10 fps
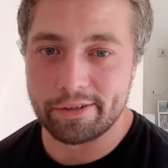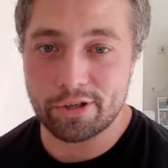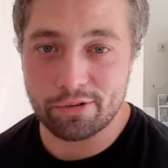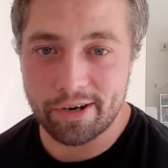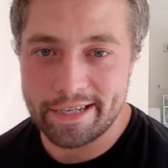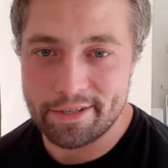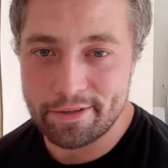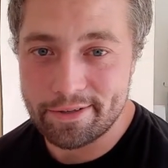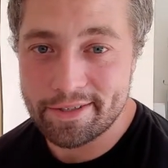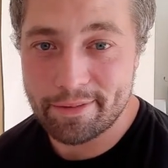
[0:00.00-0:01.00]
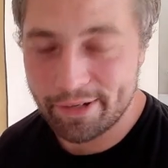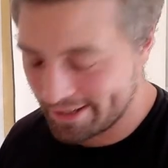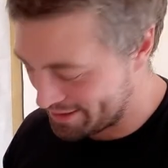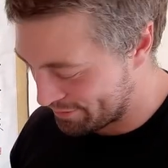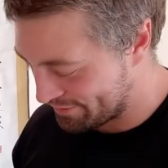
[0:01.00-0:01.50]
karate dudes
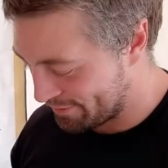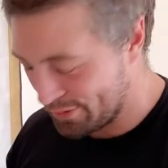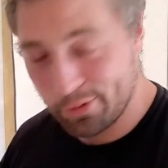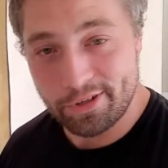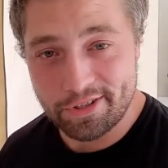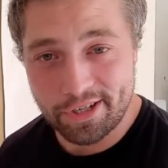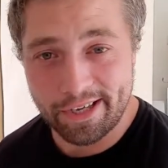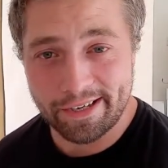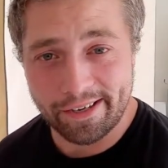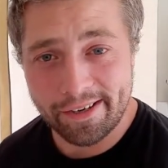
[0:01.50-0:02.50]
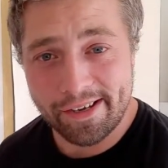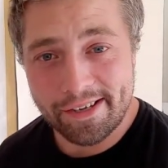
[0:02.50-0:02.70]
because it was from northern China.